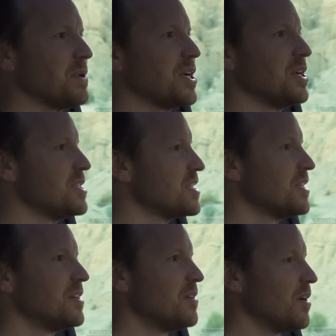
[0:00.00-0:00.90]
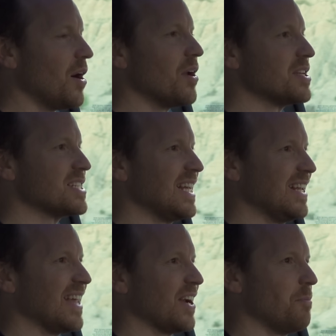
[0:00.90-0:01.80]
because honestly,
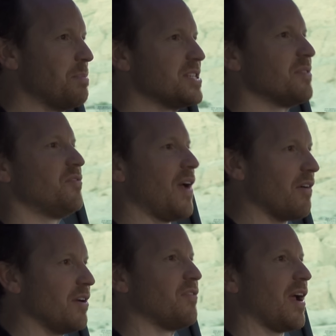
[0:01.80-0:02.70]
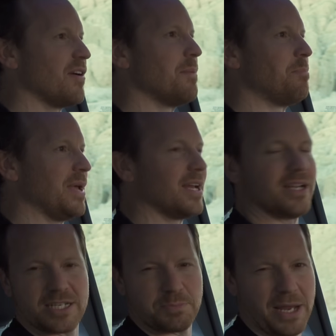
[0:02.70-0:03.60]
there could be some very, very big,
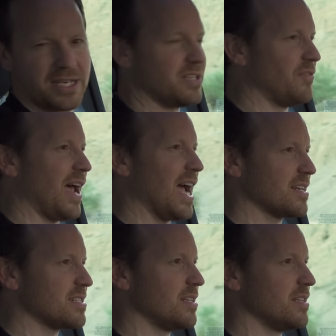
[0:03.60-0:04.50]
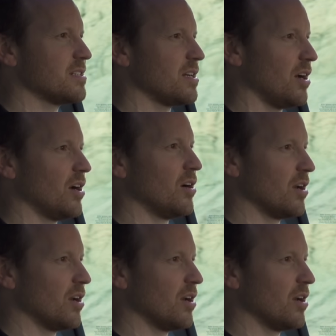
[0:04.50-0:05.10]
expensive accidents going